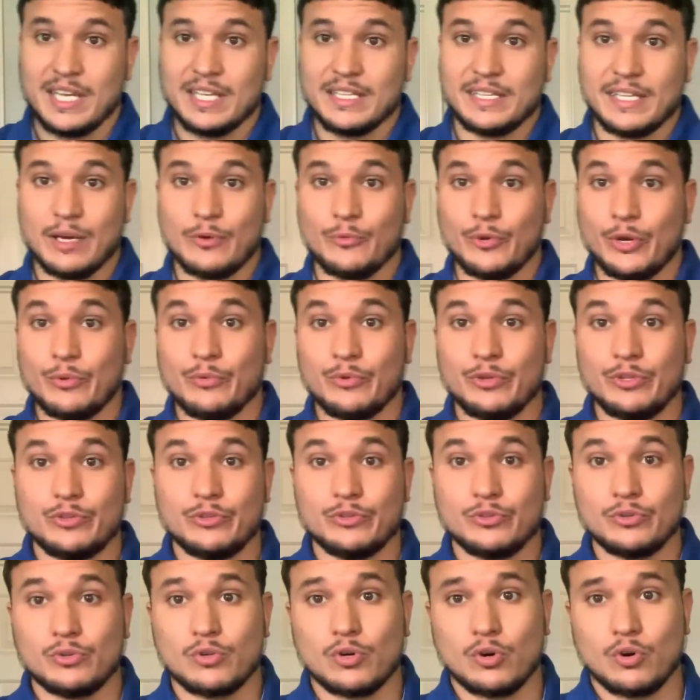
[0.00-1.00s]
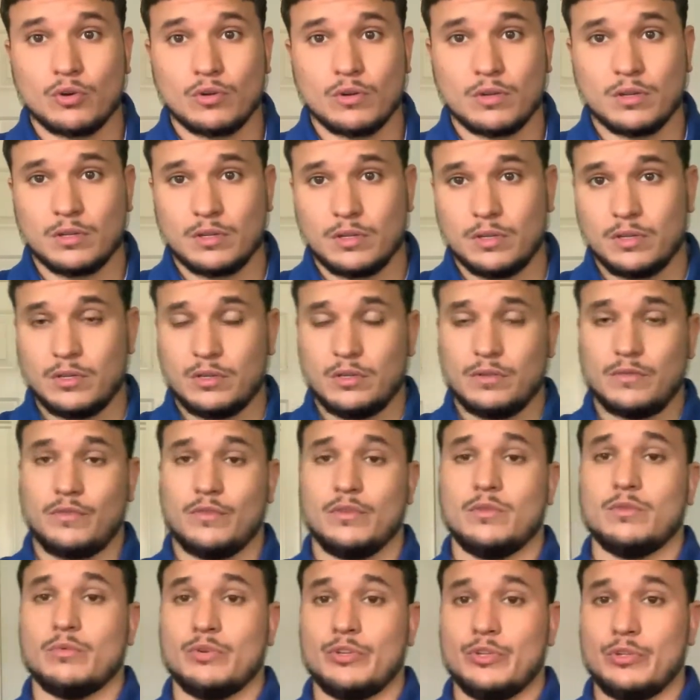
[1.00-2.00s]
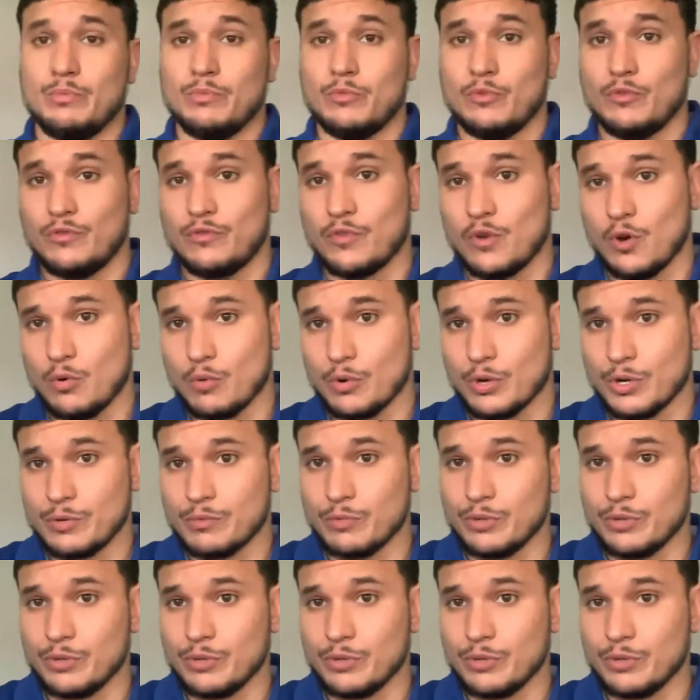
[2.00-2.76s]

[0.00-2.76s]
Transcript: That way, when you move forward,